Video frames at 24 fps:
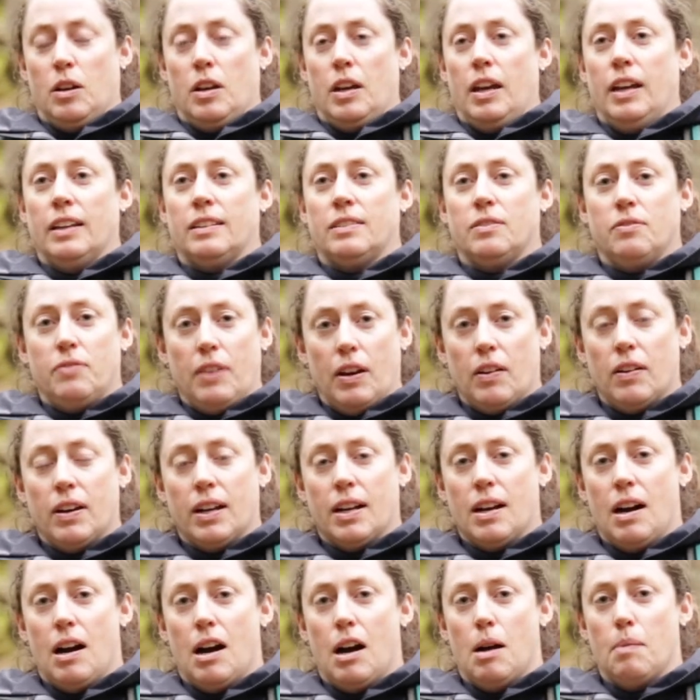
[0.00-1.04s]
It's very
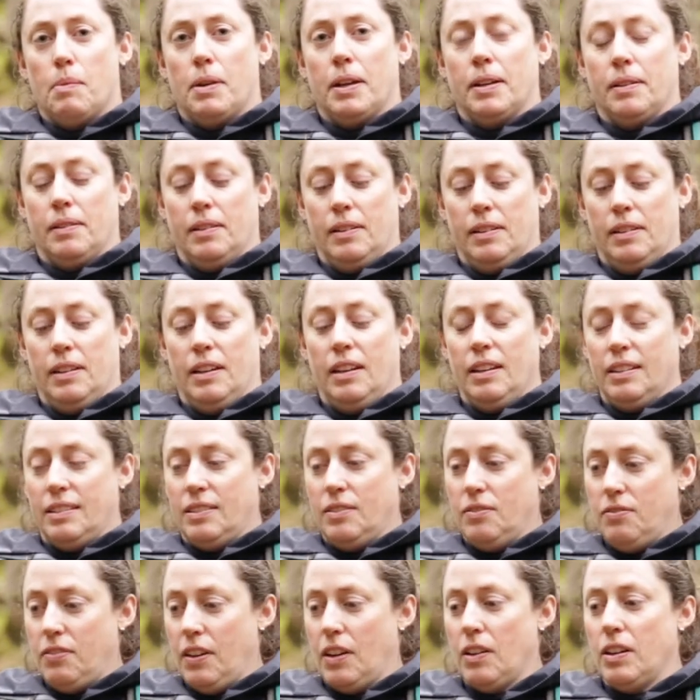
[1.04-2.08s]
common, it's
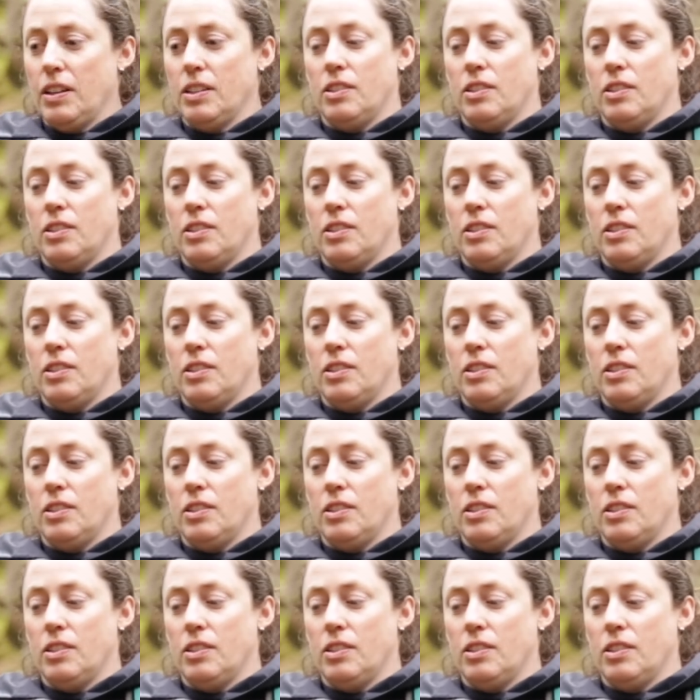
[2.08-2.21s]
very